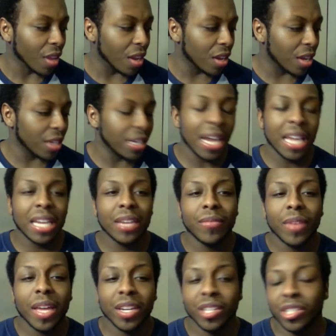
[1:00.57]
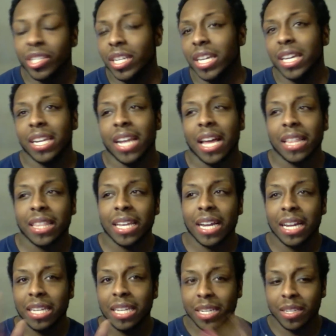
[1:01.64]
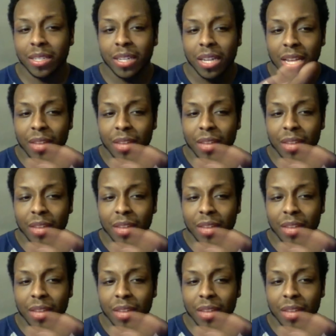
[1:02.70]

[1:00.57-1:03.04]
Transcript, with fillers: uh, negative energy and I think I to